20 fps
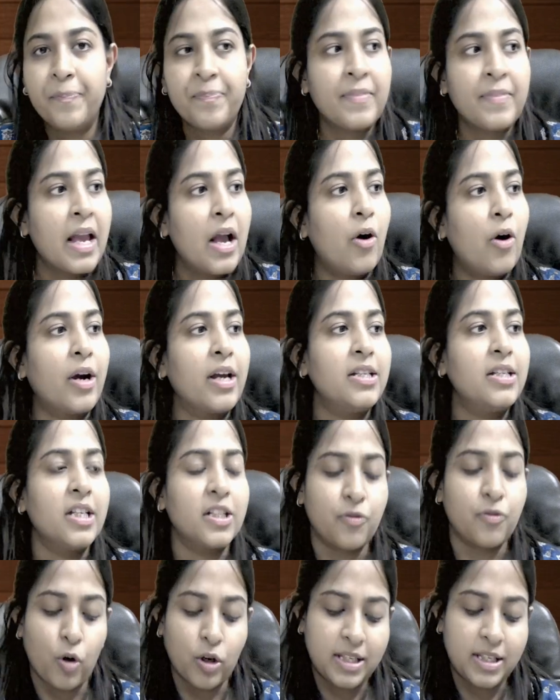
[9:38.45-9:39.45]
Okay, just
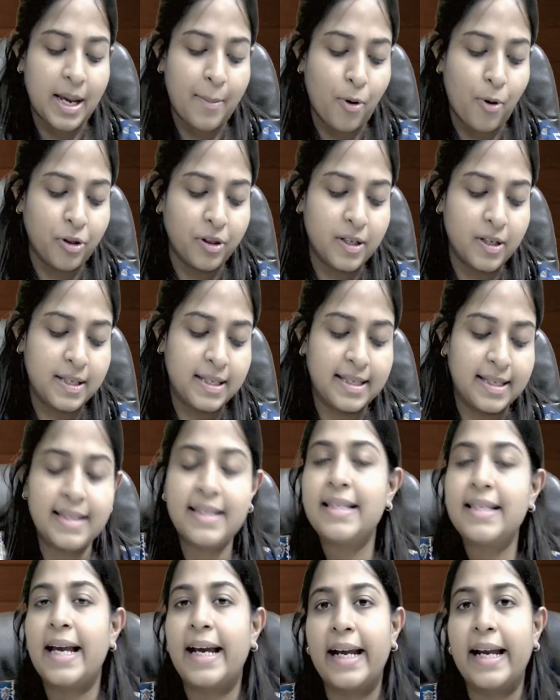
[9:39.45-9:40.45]
WhatsApp on this
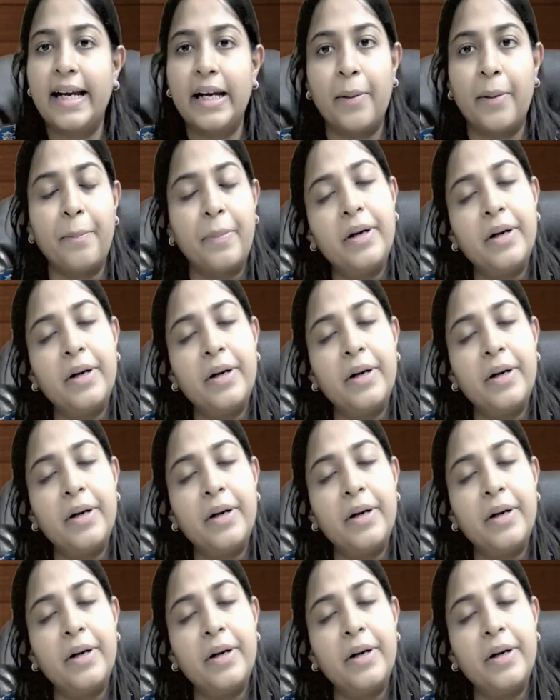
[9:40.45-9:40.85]
second number.